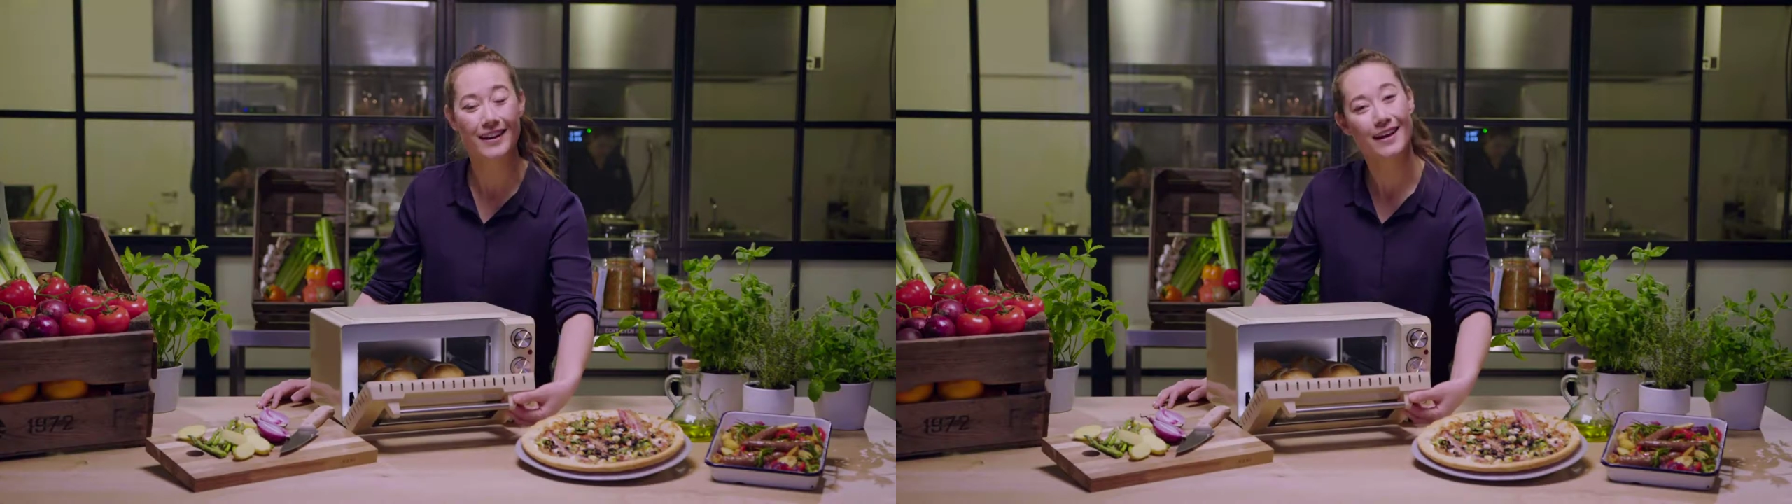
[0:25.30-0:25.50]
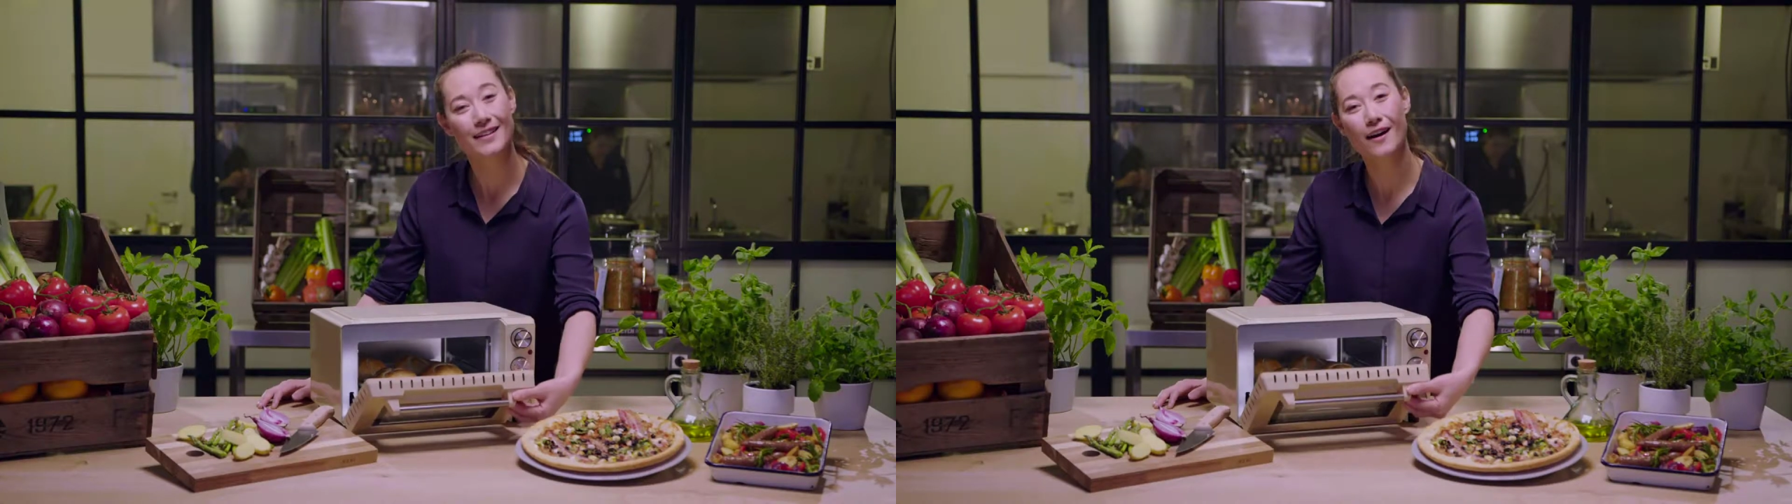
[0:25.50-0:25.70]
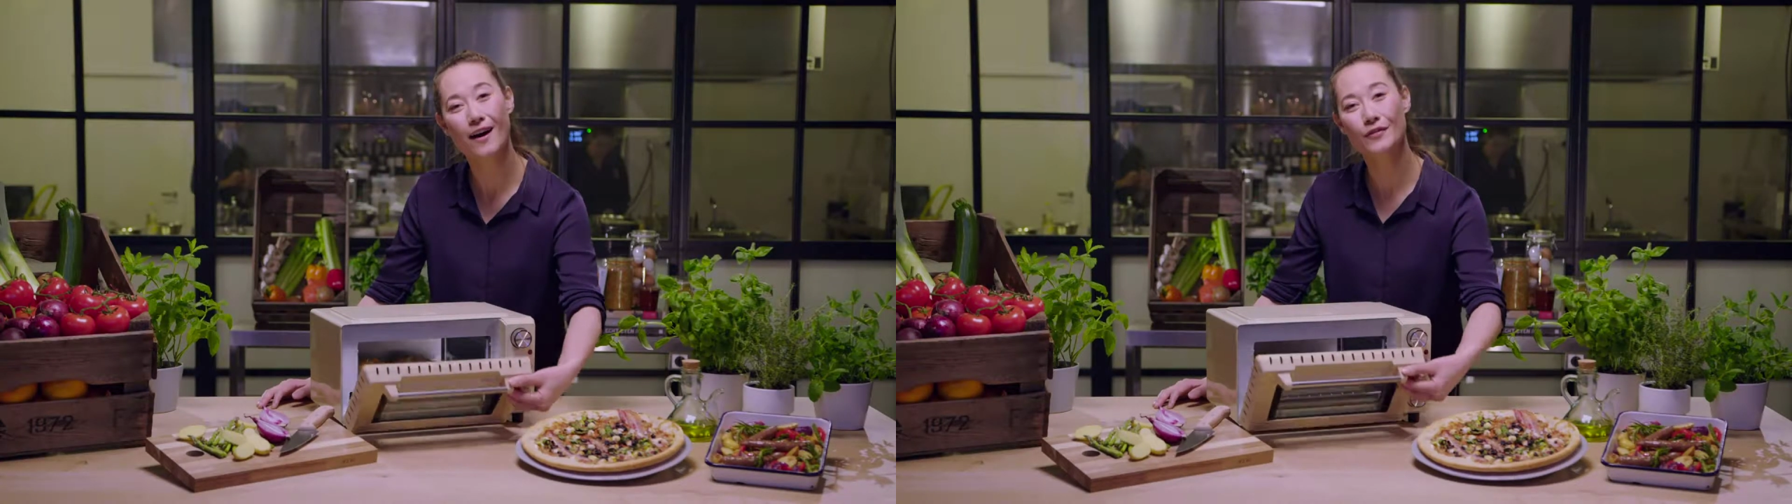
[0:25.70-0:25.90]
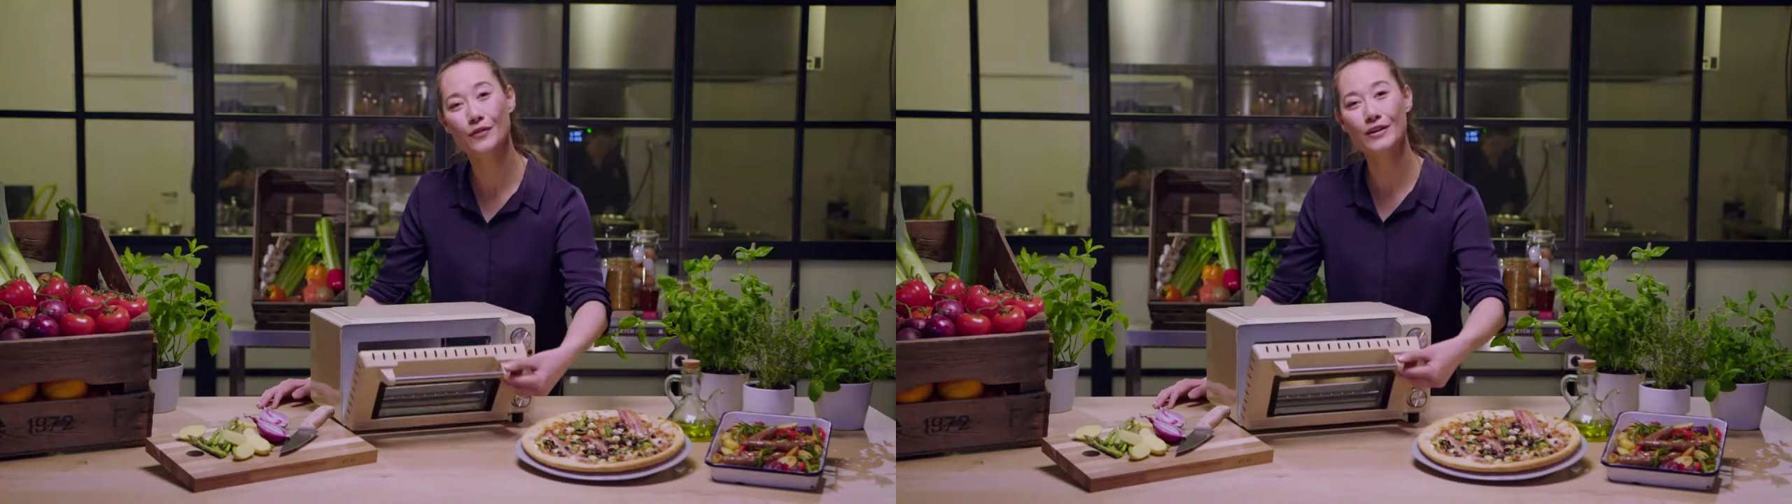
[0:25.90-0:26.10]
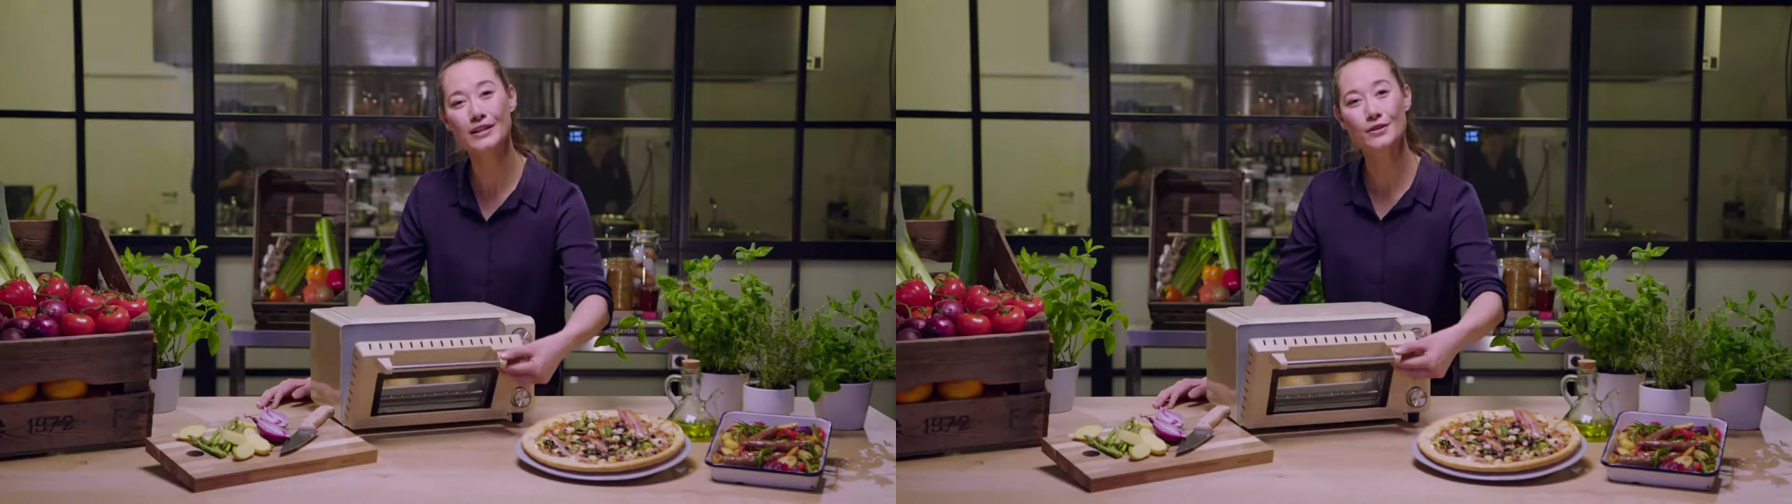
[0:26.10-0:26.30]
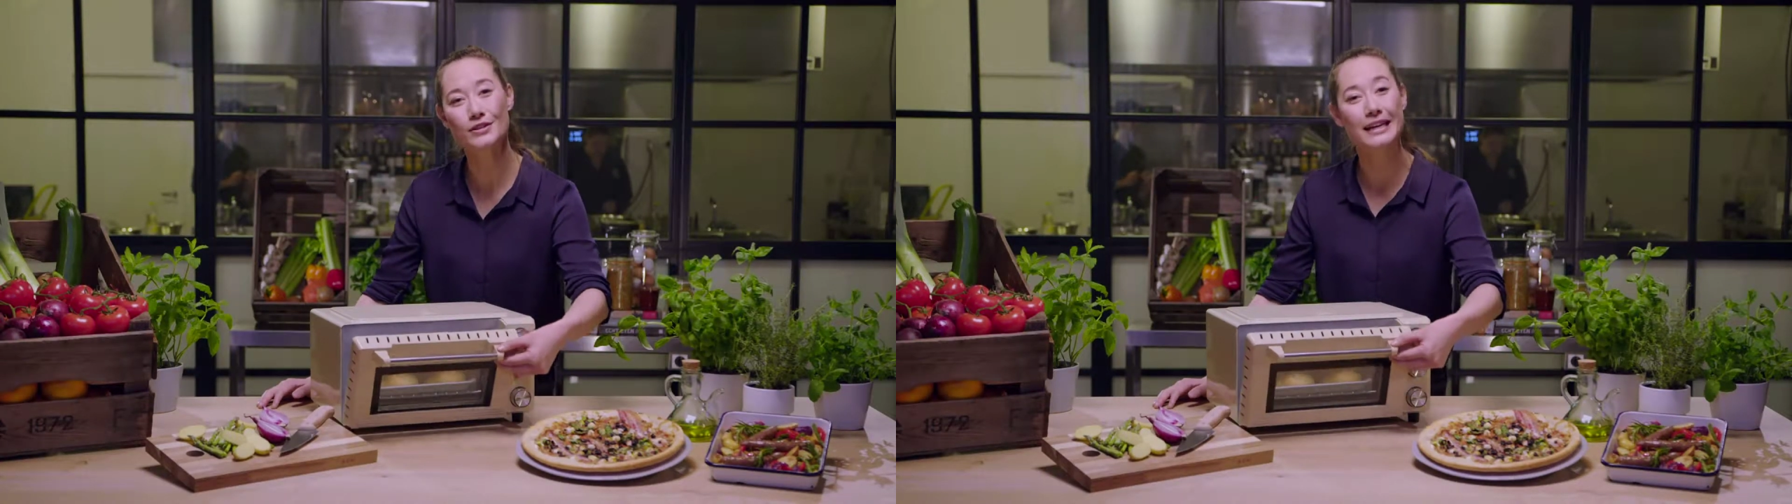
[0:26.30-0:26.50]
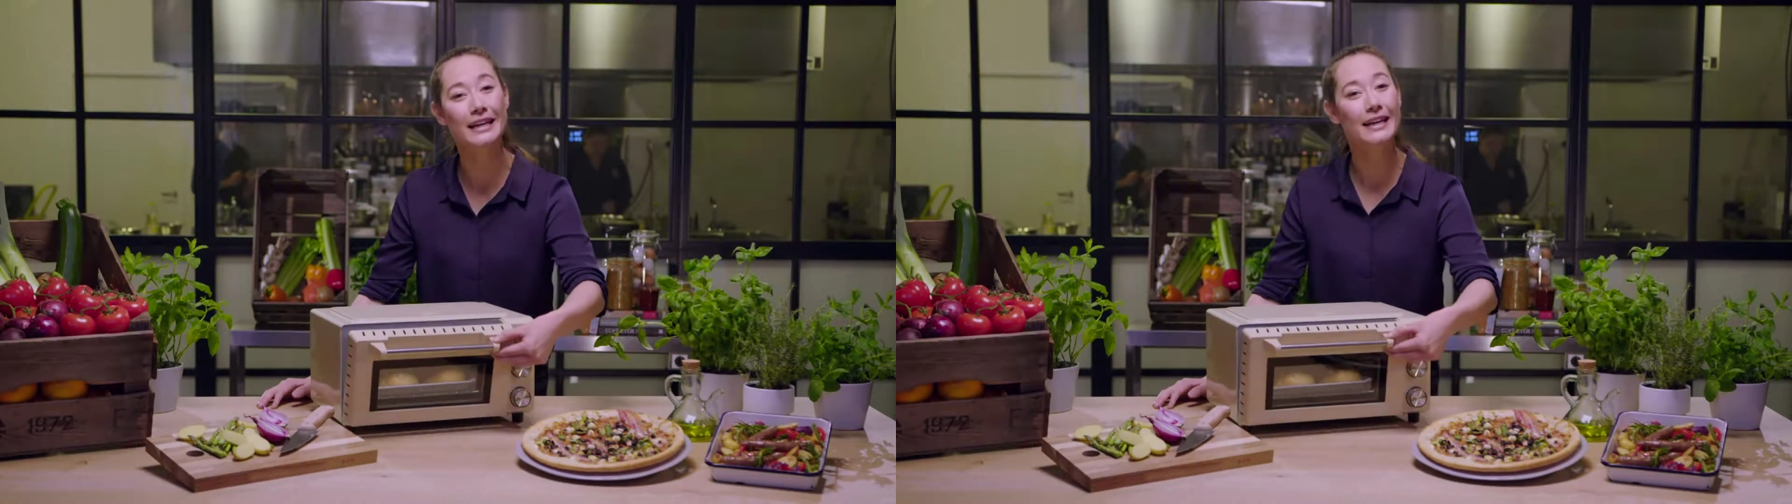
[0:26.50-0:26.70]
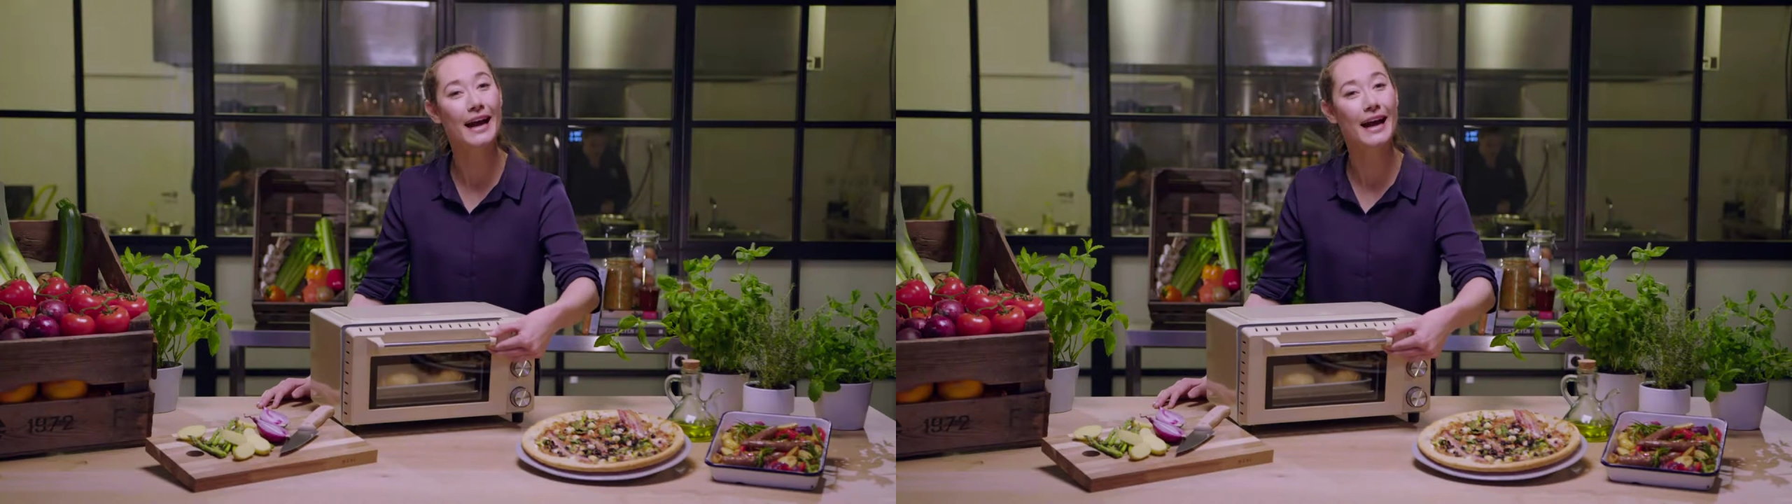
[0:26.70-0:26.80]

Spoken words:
And the oven features heating